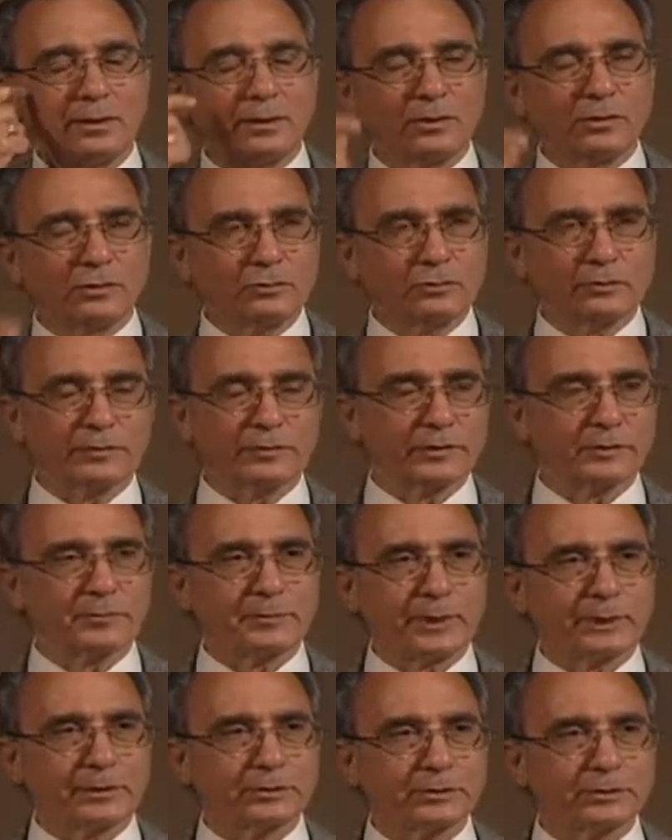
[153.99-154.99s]
You would have
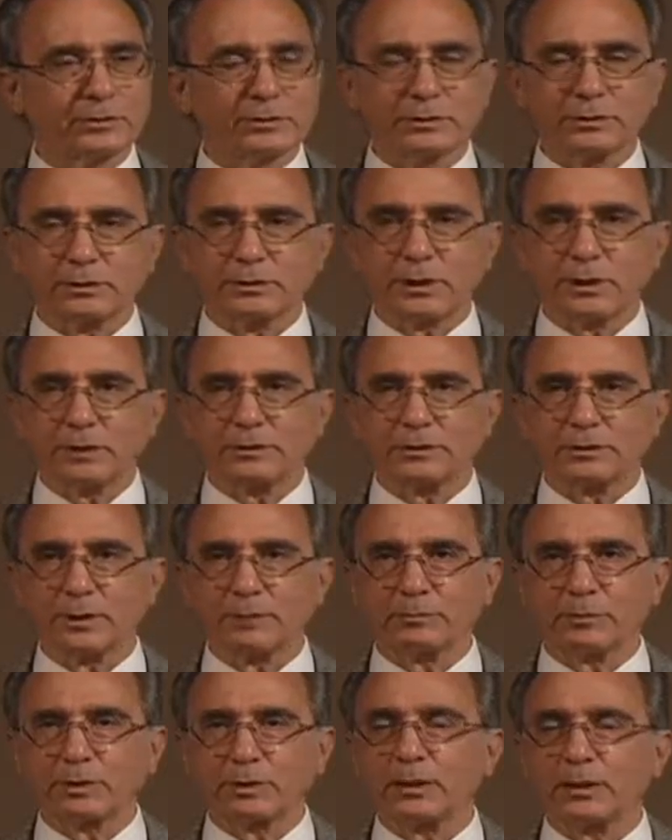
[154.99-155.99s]
expected Jesus to say
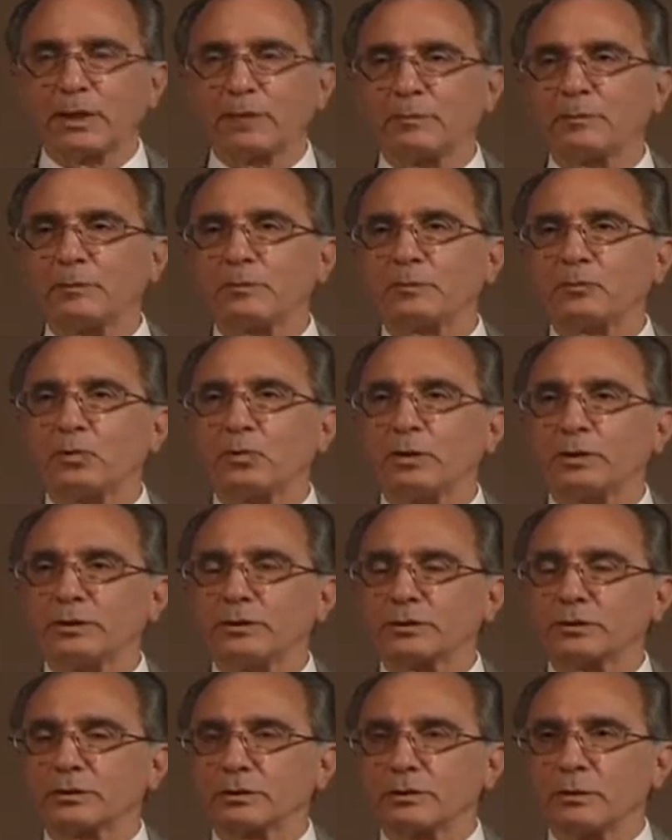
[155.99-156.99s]
something. A lot of people wear
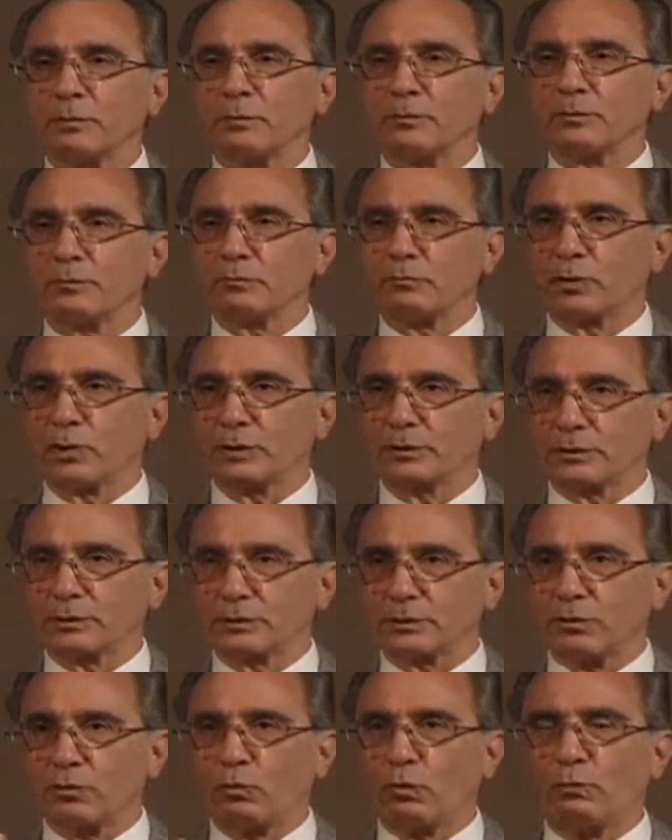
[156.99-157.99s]
these little bracelets
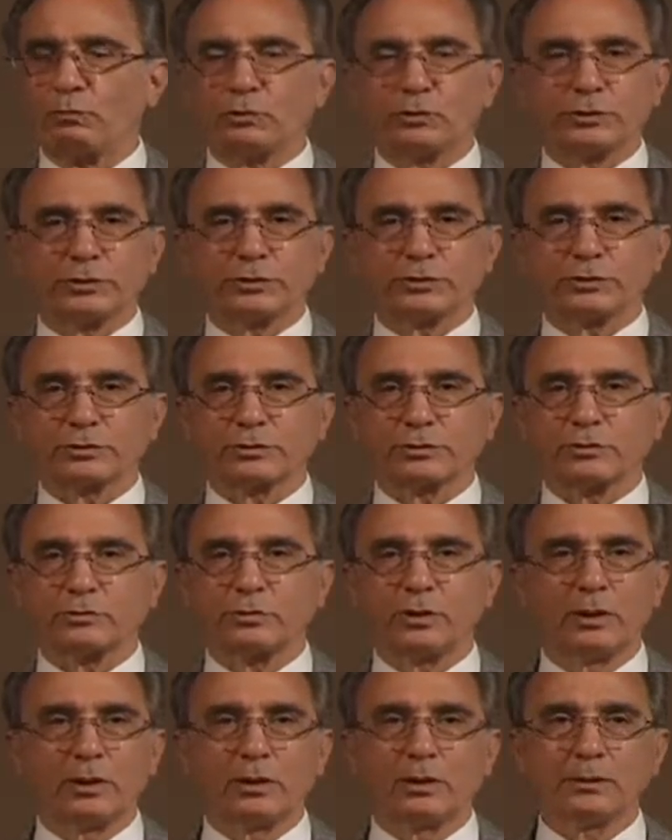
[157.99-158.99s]
that say, what would Jesus do?
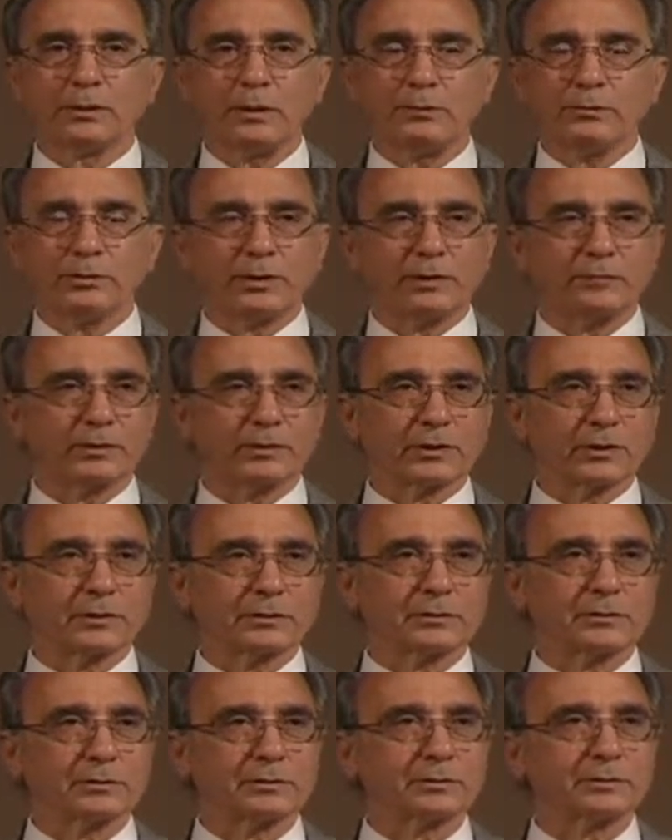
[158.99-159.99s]
They would never guess
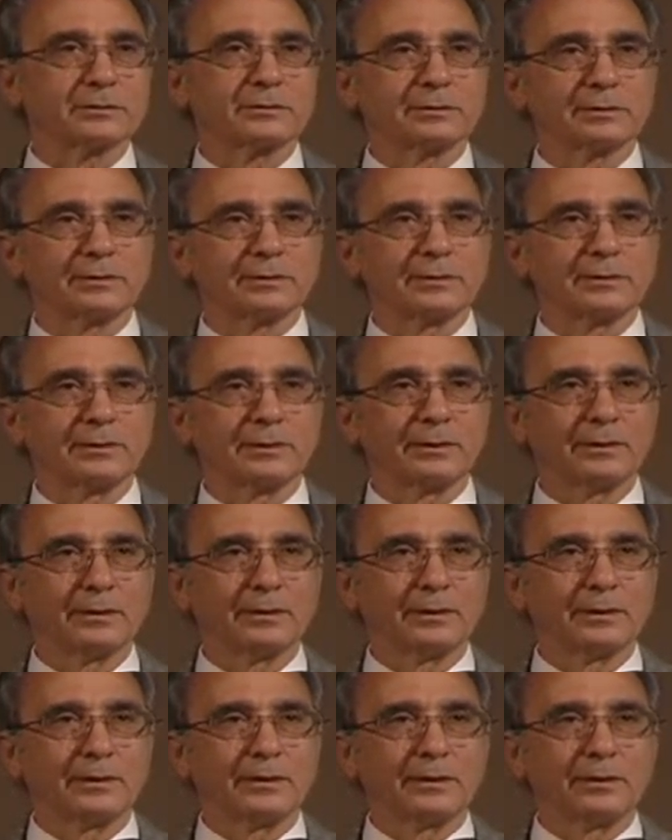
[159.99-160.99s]
this.
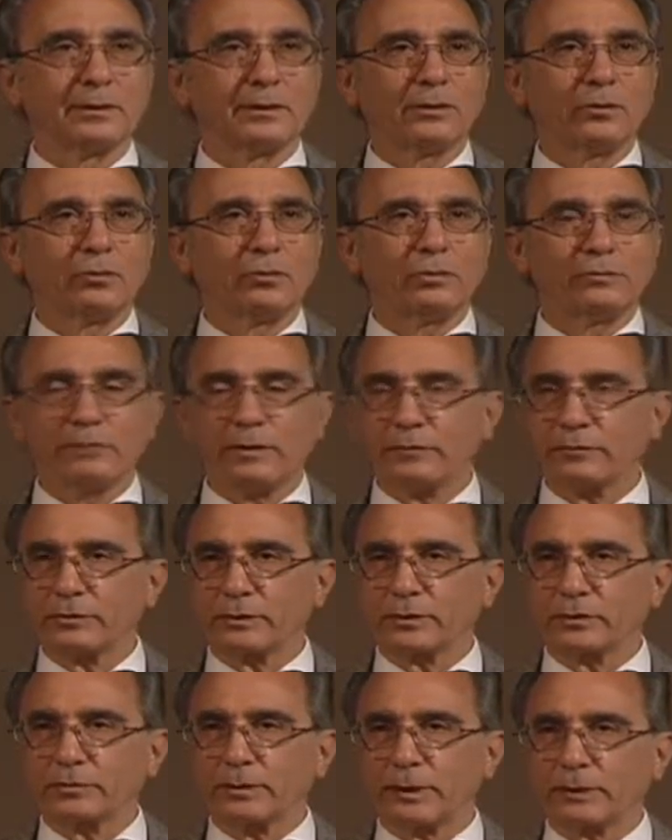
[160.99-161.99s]
Who would have ever
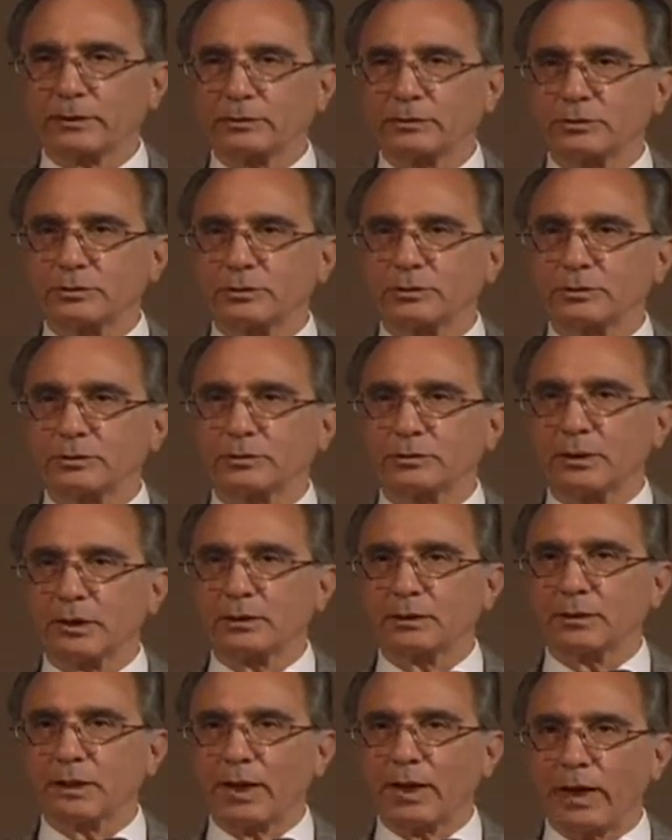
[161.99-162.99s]
expected Jesus
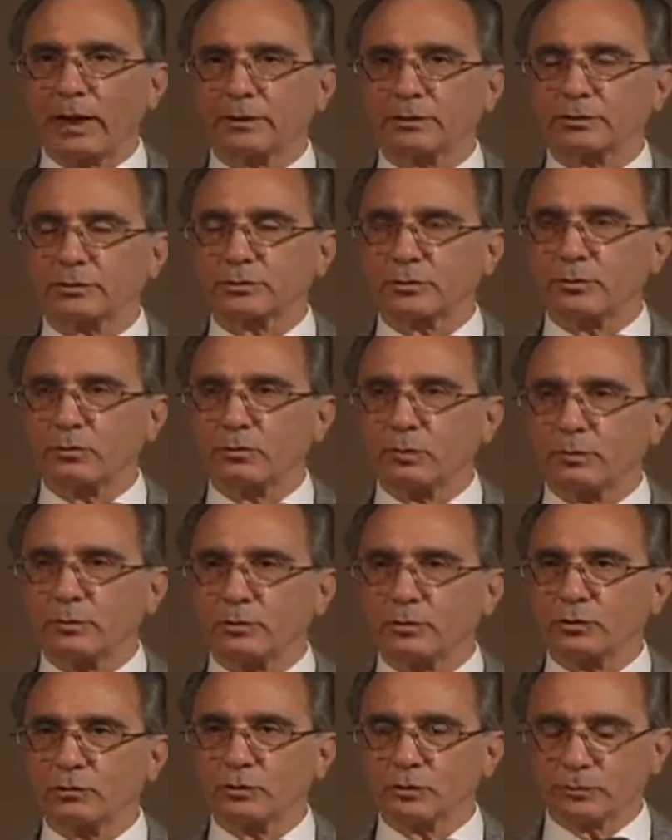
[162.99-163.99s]
not to answer a woman
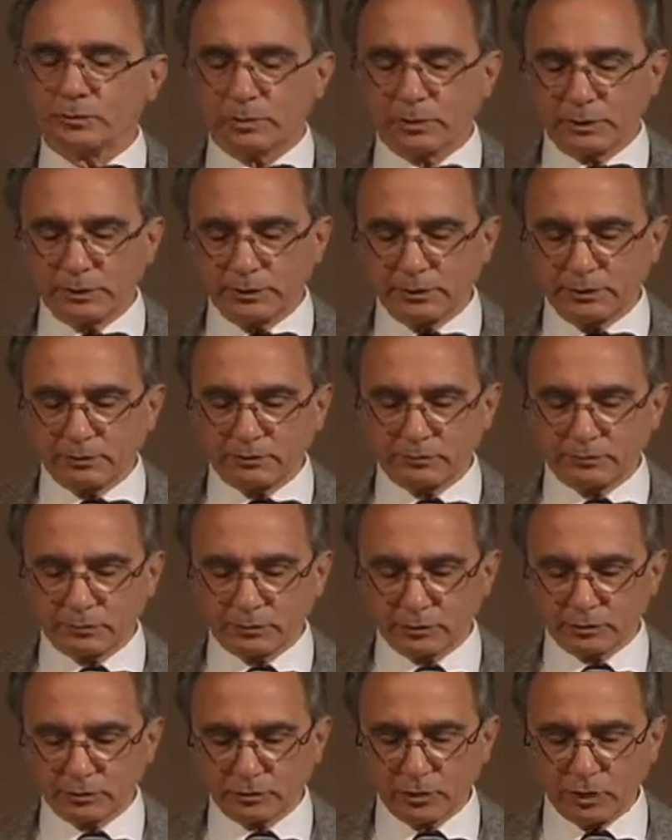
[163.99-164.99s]
who was pleading
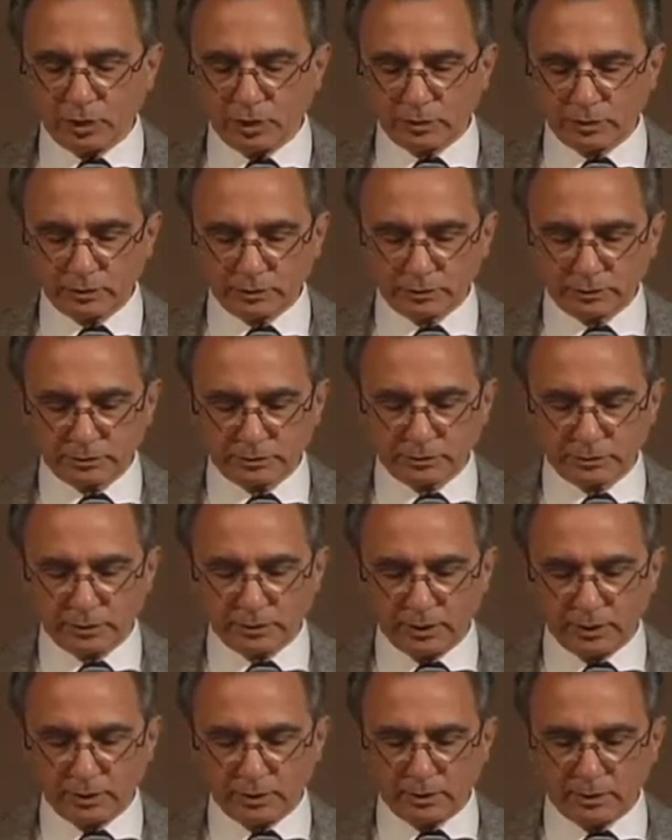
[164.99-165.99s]
for her daughter's
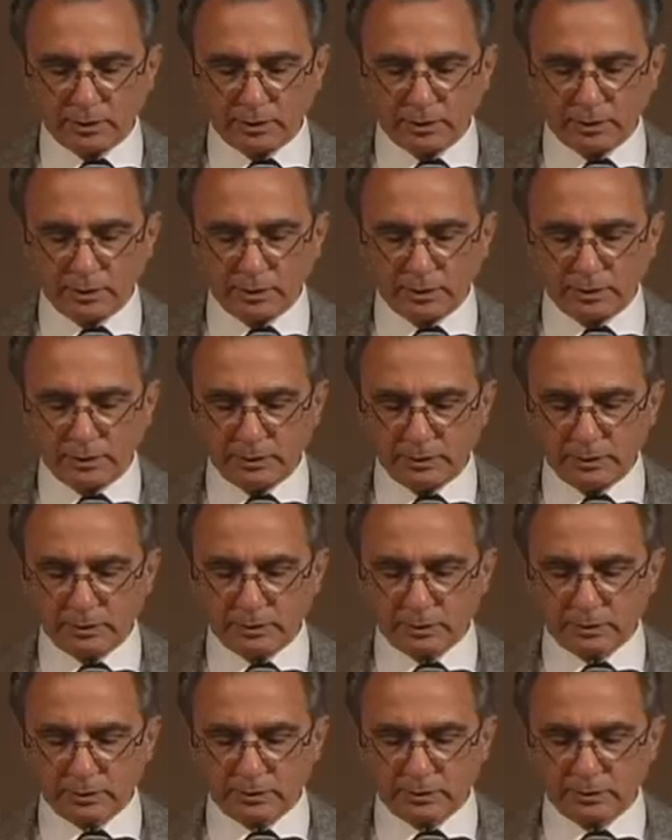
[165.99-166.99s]
uh,
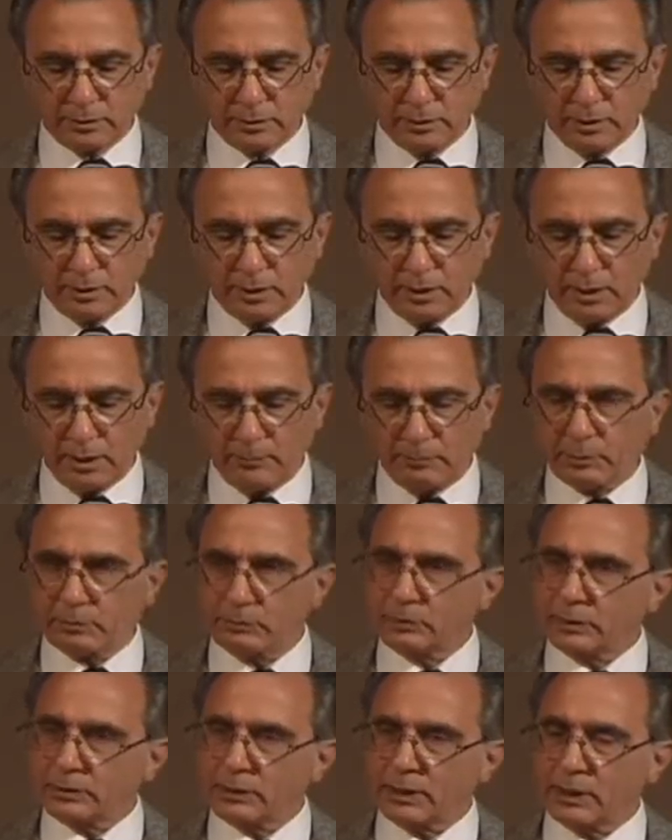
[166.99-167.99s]
healing? But it
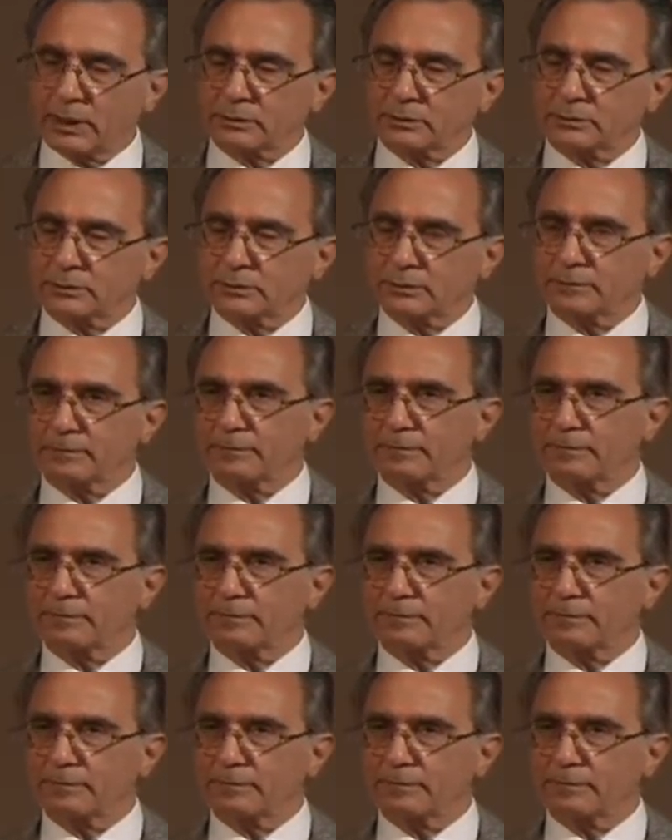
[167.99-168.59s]
was a test.